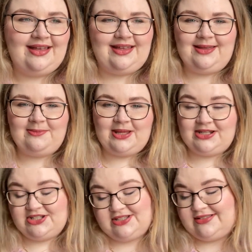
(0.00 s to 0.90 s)
Um and
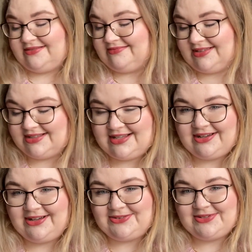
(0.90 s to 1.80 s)
it just that's how
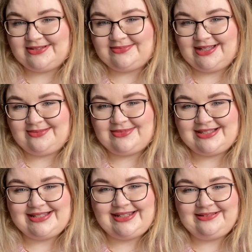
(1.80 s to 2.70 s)
it goes sometimes,
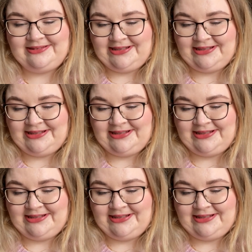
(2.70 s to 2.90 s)
isn't it?